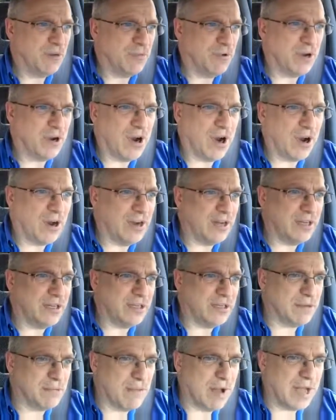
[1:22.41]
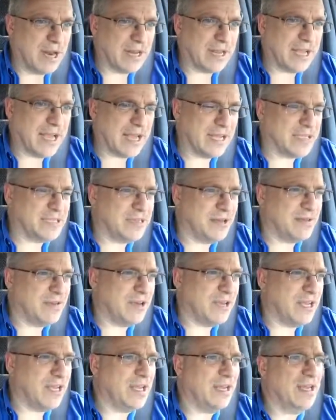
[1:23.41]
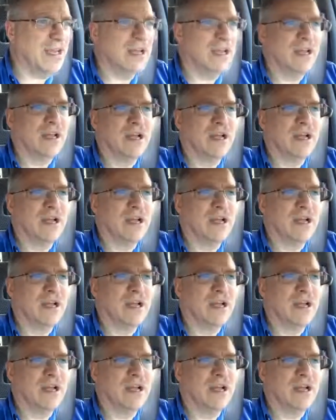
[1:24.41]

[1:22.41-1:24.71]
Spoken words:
regarding demonic activity.